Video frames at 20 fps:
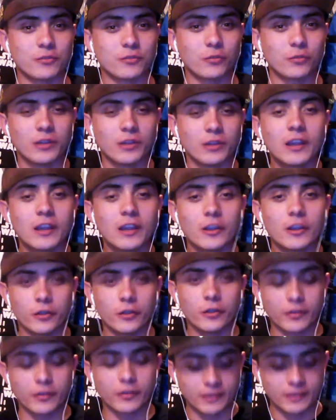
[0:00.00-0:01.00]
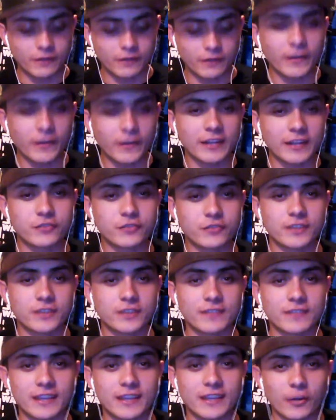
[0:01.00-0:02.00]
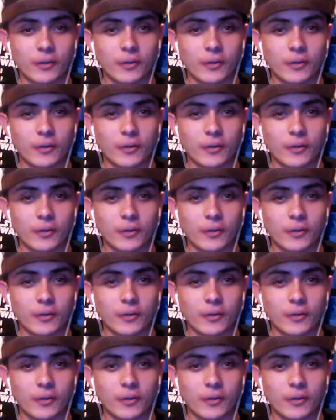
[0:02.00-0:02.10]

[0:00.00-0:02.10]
Who, you know, the defining traits of that